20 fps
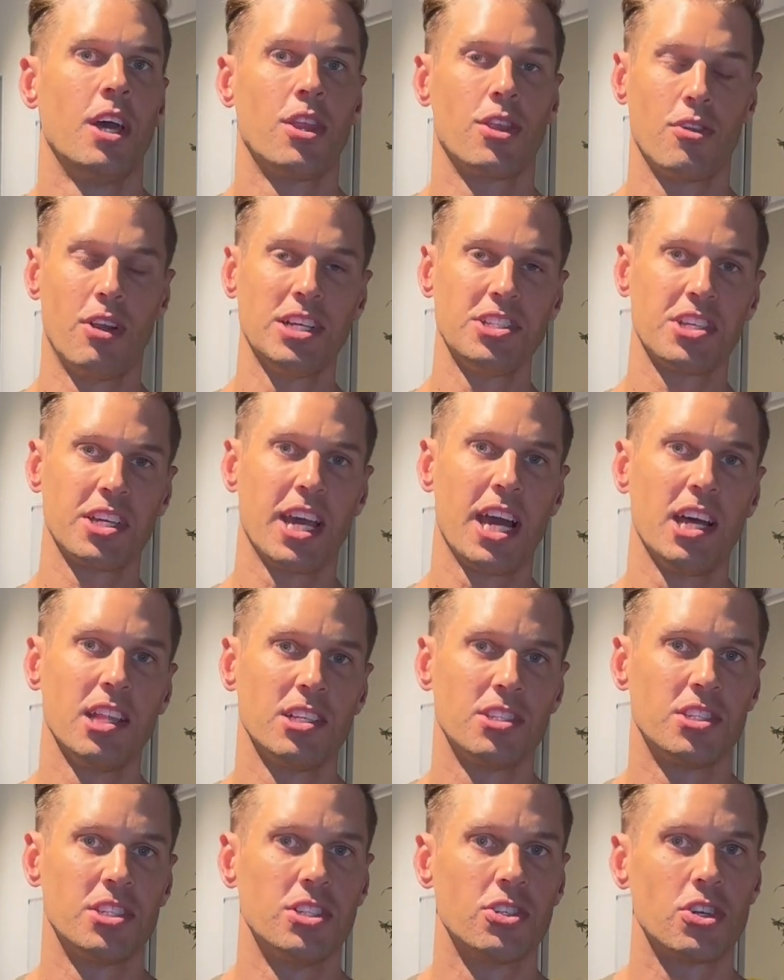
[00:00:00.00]
Thoracic
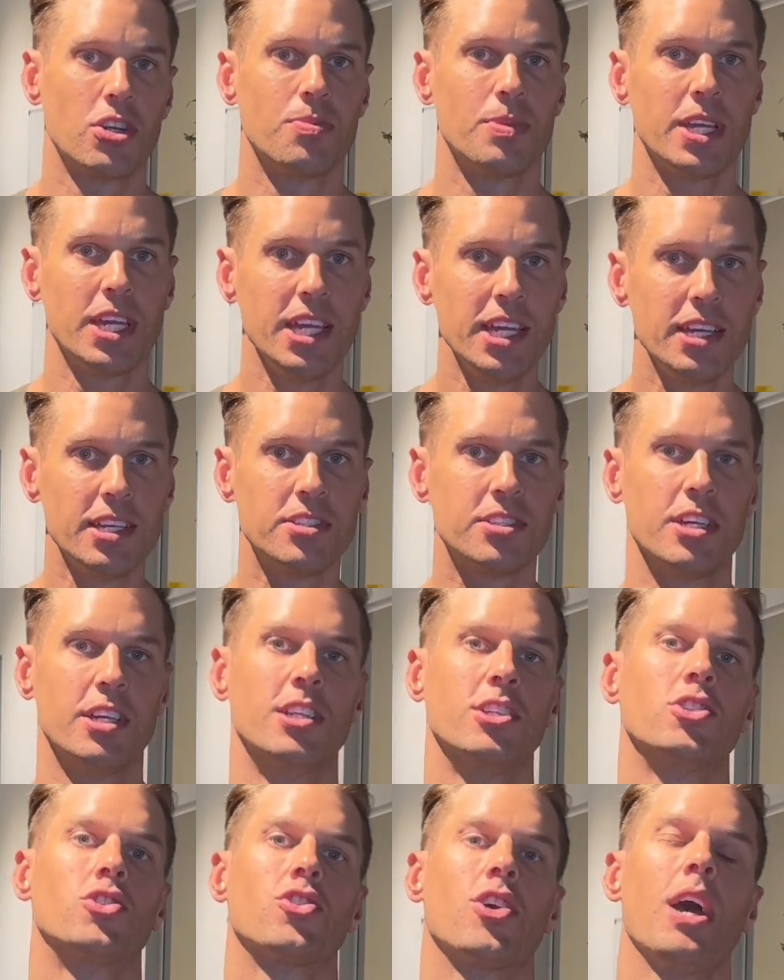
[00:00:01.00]
outlet syndrome is an
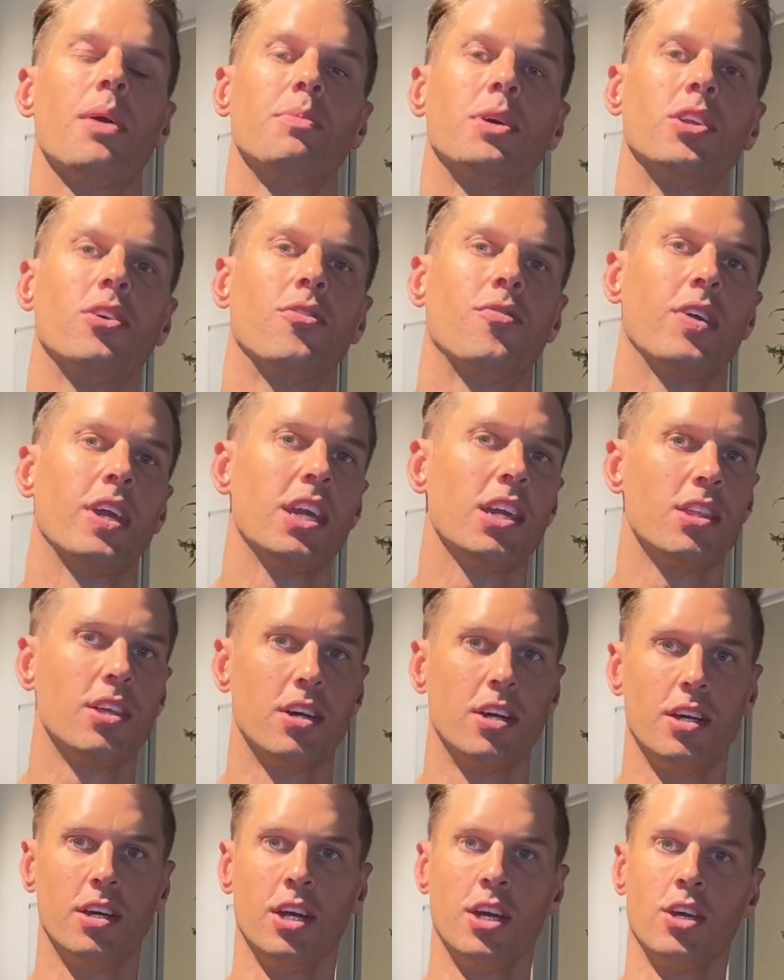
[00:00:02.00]
entrapment of
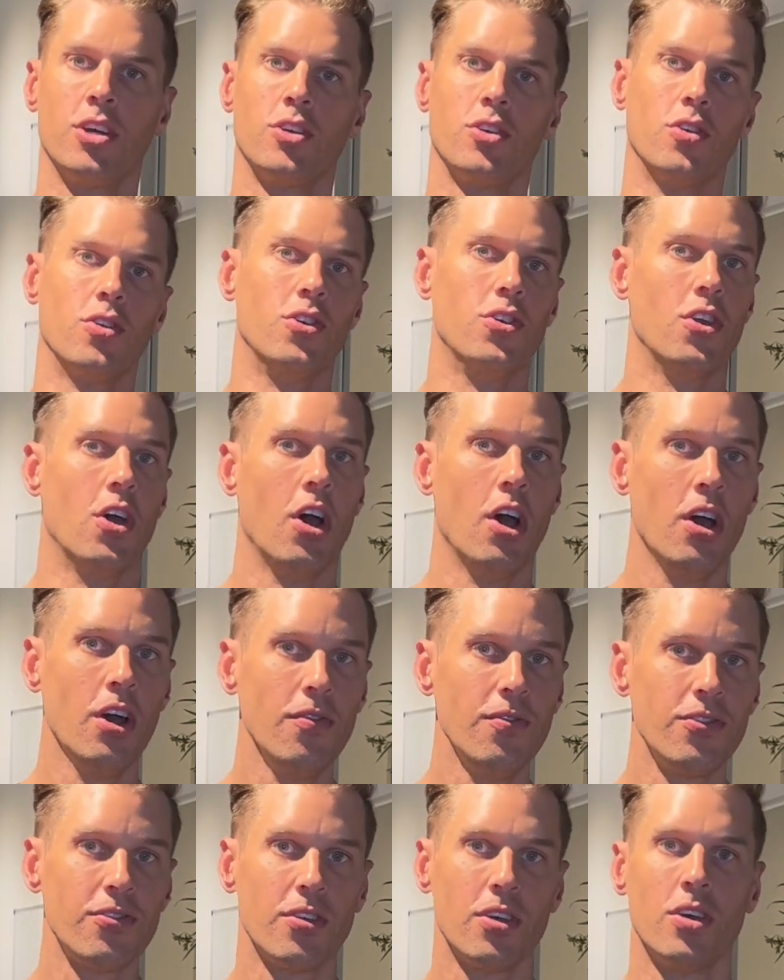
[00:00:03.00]
either your
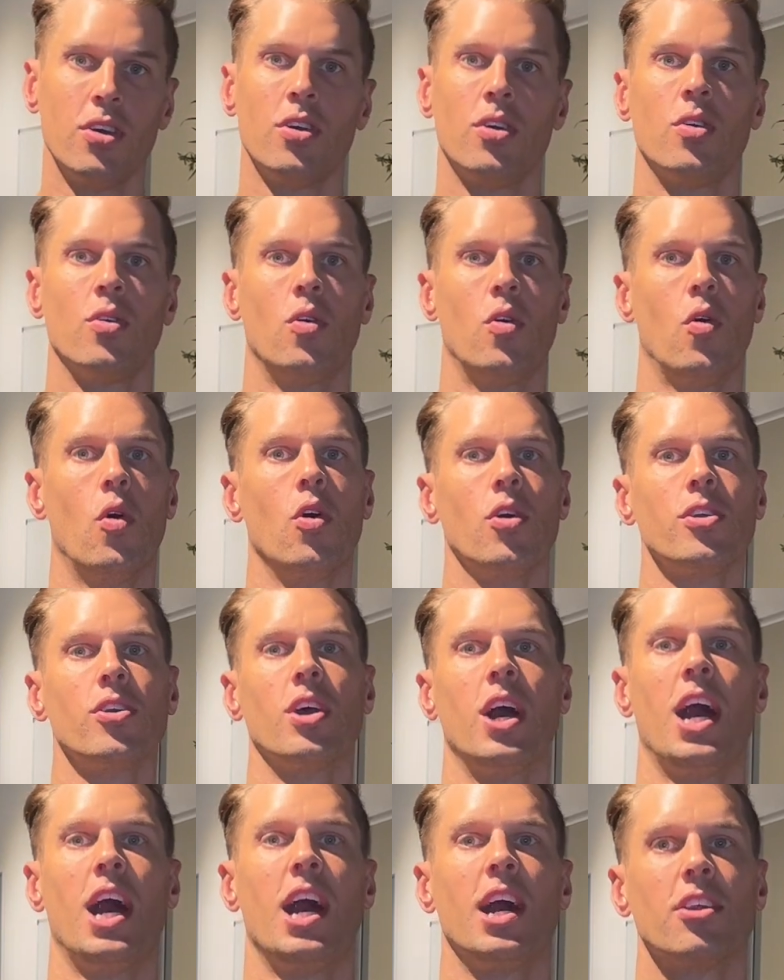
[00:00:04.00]
nerves or
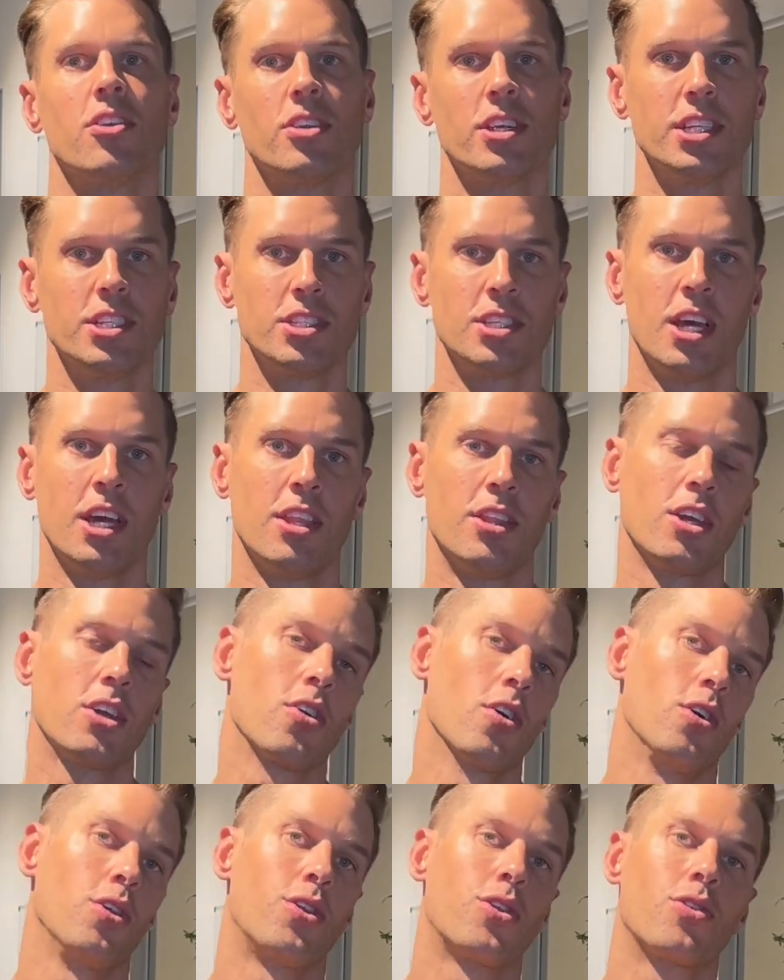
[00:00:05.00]
your arteries that
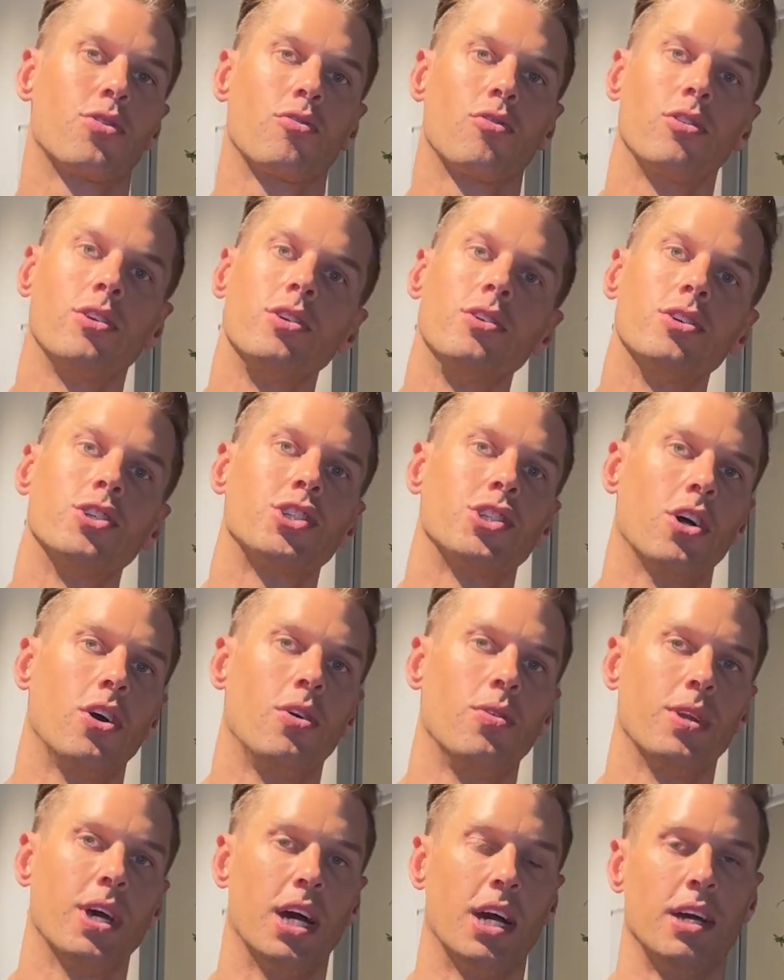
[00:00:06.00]
go through your
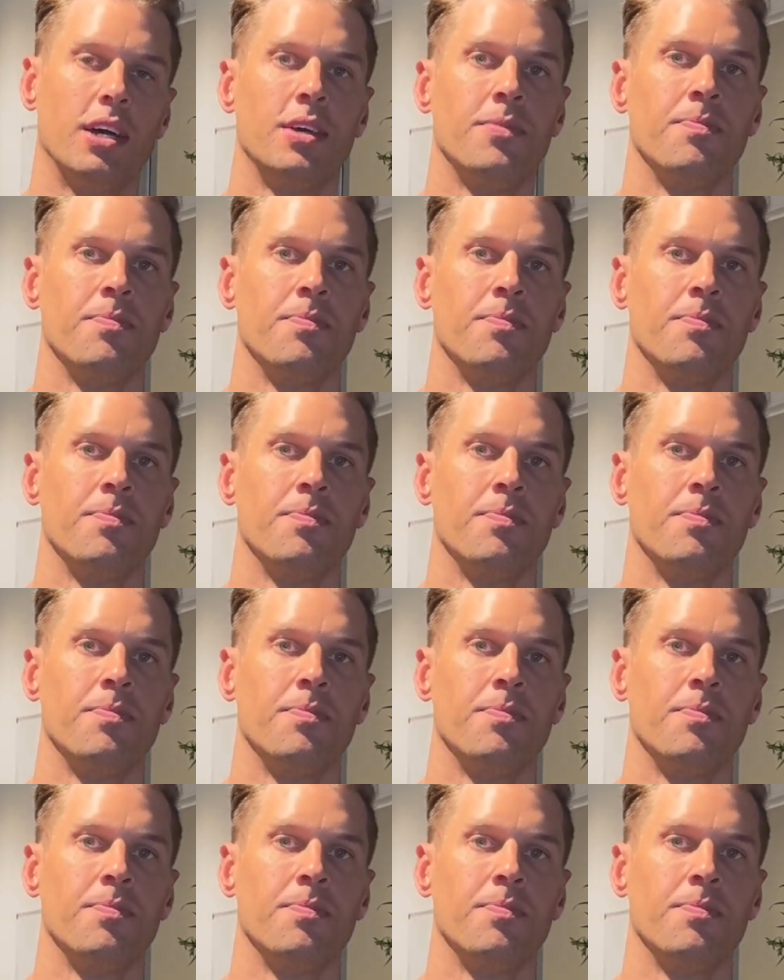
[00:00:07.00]
shoulder.